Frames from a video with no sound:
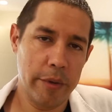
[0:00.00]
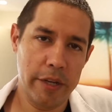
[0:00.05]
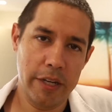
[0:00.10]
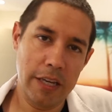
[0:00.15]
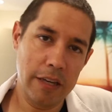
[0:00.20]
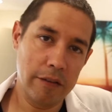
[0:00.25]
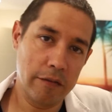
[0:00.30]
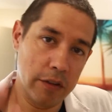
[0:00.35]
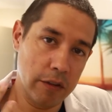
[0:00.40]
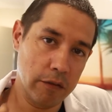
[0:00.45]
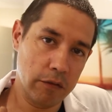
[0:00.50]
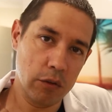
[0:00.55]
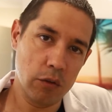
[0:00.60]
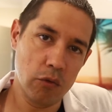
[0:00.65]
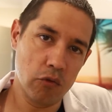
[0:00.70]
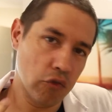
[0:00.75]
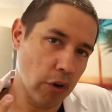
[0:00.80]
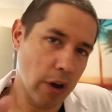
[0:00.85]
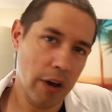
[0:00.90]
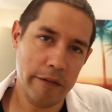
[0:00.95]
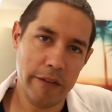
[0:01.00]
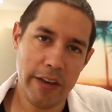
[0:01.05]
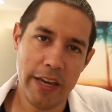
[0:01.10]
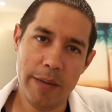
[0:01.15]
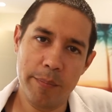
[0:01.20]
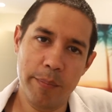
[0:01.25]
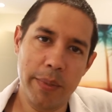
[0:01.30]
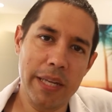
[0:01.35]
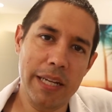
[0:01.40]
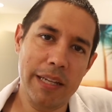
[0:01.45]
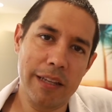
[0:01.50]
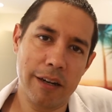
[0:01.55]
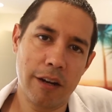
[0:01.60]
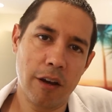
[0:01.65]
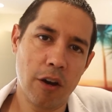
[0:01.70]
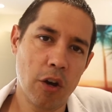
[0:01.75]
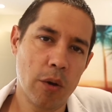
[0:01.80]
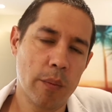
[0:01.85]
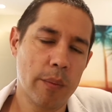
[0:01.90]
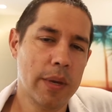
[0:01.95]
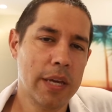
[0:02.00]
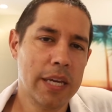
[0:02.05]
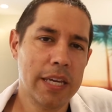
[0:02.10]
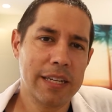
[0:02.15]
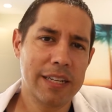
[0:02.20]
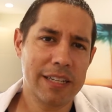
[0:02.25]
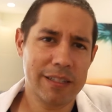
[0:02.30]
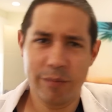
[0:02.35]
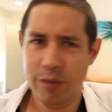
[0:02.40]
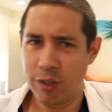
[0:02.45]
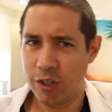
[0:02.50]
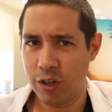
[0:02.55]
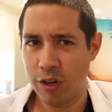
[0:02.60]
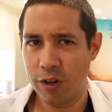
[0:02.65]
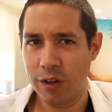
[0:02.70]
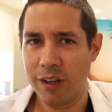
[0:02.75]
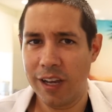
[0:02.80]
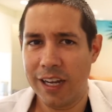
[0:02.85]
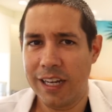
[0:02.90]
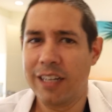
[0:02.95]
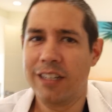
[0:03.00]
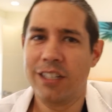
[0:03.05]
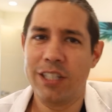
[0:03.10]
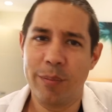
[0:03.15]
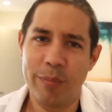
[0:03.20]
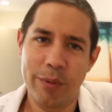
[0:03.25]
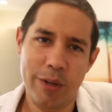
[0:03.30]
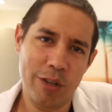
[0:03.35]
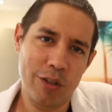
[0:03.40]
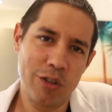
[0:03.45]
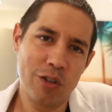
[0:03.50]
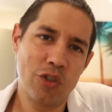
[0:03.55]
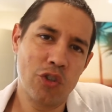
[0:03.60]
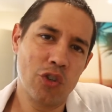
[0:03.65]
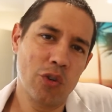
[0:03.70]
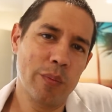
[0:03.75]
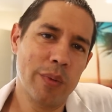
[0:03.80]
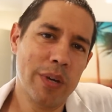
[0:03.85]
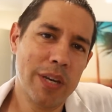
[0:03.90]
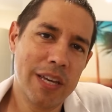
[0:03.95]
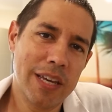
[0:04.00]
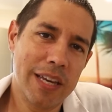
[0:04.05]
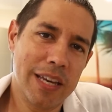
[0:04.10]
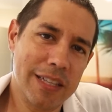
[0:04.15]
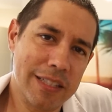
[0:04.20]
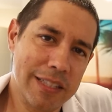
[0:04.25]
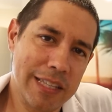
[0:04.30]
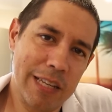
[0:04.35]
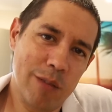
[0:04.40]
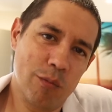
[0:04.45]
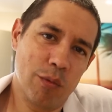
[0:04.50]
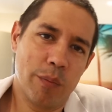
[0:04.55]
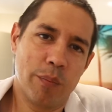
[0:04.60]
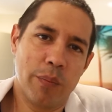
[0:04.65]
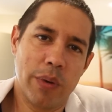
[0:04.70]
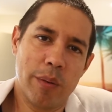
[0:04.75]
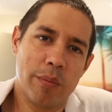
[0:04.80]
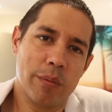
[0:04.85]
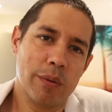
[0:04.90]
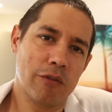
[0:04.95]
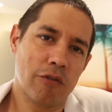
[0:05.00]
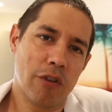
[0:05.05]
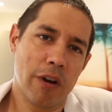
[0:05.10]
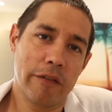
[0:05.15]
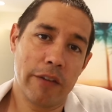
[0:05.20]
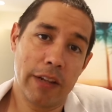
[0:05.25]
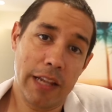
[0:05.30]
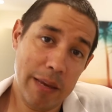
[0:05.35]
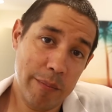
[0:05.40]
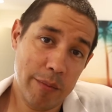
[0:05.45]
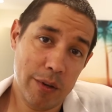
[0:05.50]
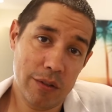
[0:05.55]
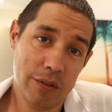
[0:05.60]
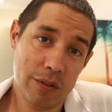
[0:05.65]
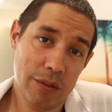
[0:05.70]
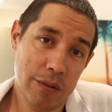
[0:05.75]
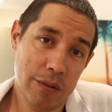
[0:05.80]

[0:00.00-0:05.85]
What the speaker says: I mean, even if you drive a Beetle at home, doesn't mean you don't like jumping on YouTube and seeing what people driving Lambos